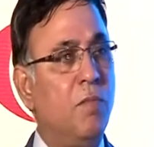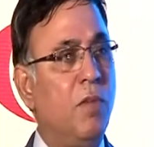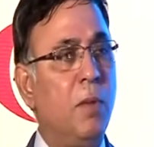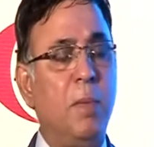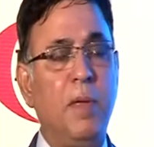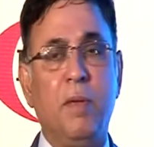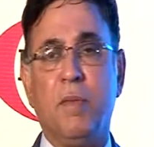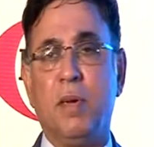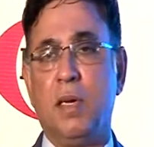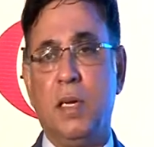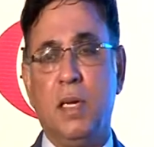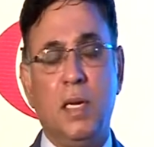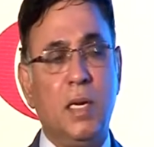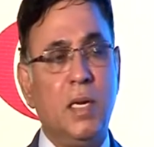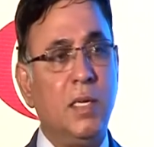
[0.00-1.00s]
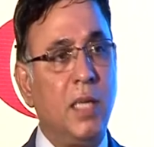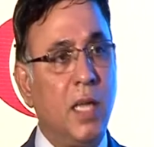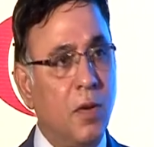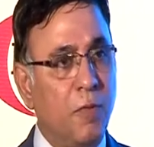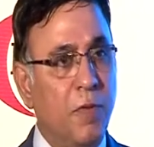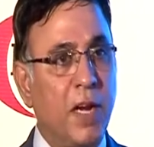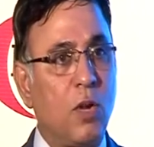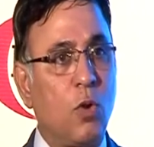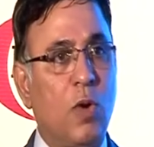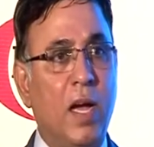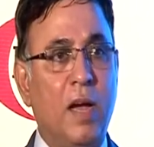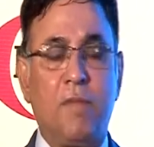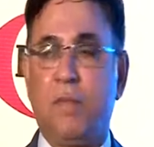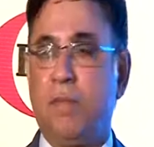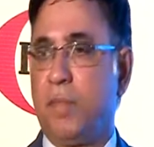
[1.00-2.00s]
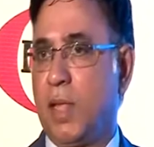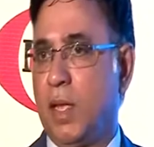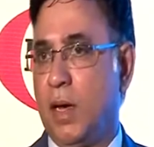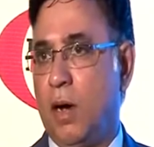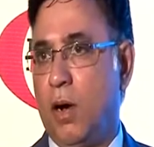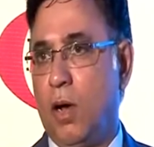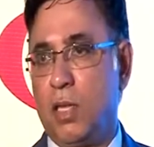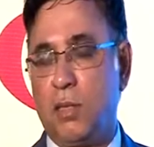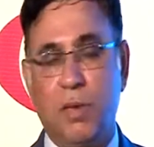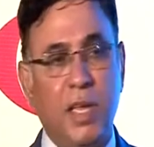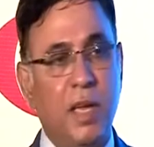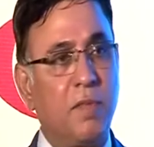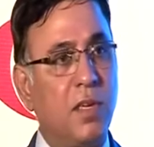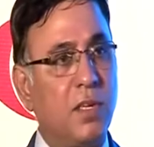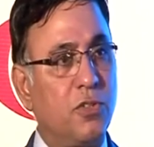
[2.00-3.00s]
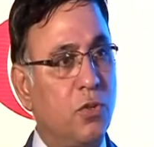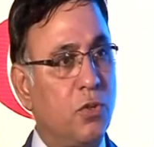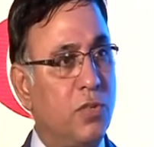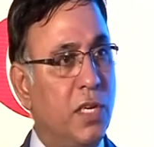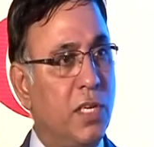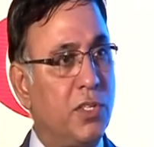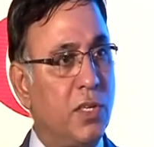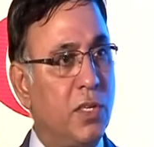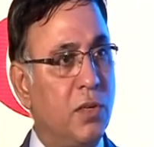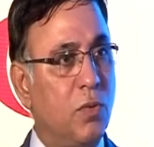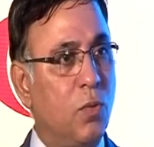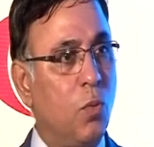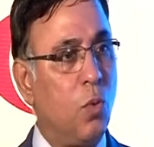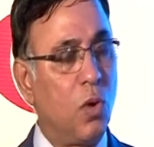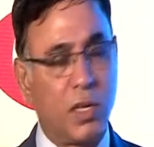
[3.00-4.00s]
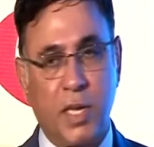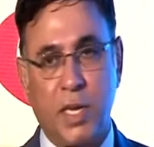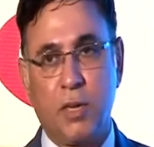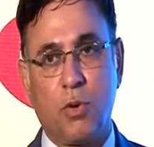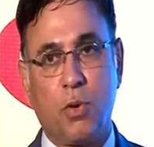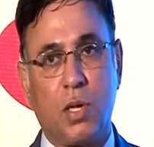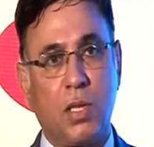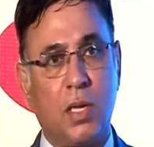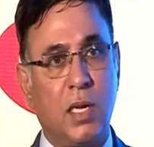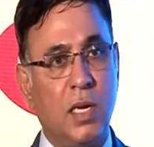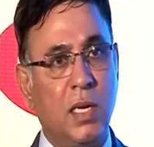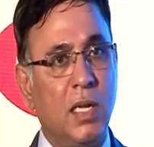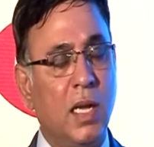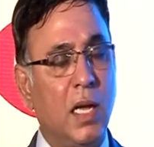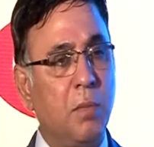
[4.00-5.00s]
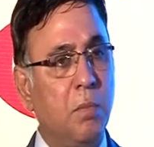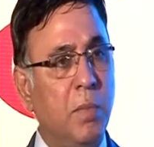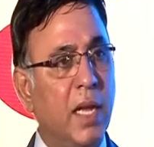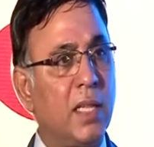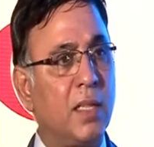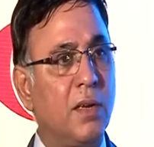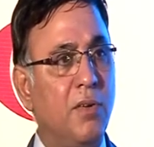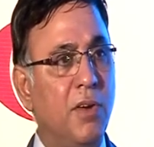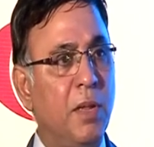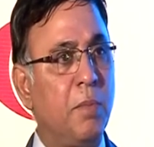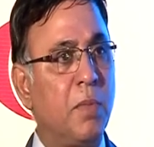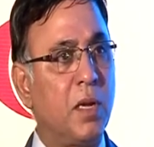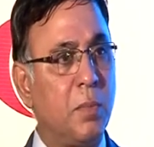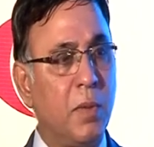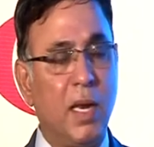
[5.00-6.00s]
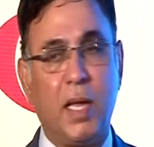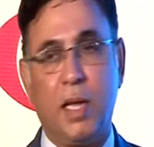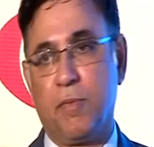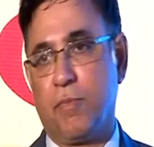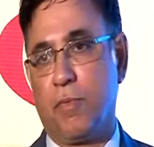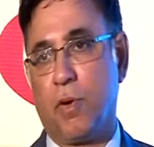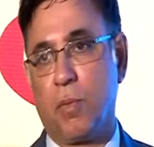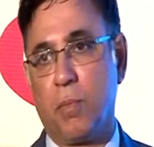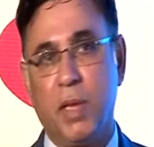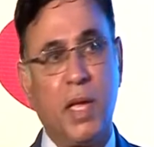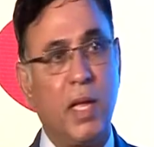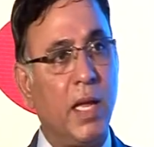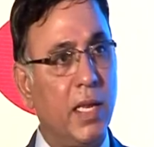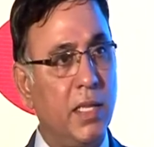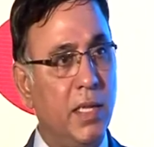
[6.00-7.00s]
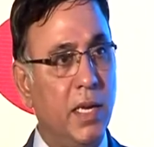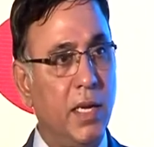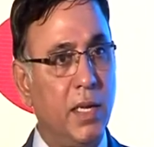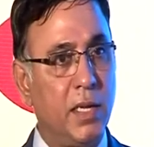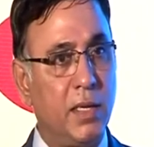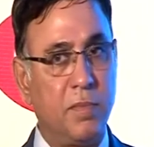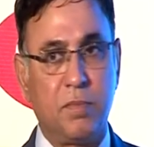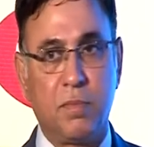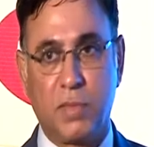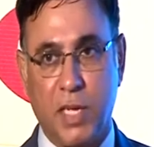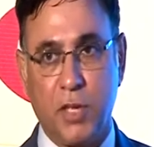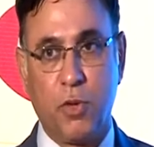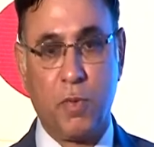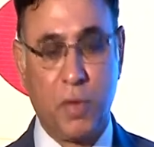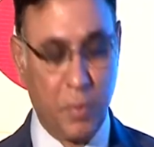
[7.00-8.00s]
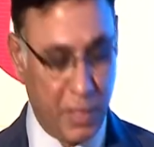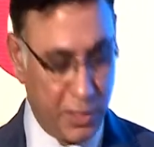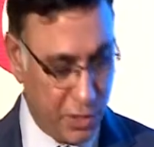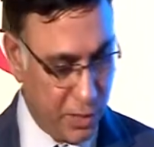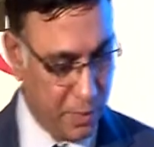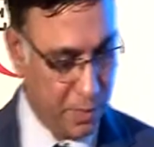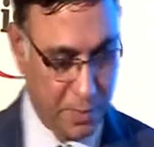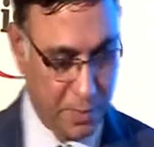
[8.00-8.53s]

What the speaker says: will be terrific to have all three of the association working together and making the dream come alive for being a healthy India. Thank you very much.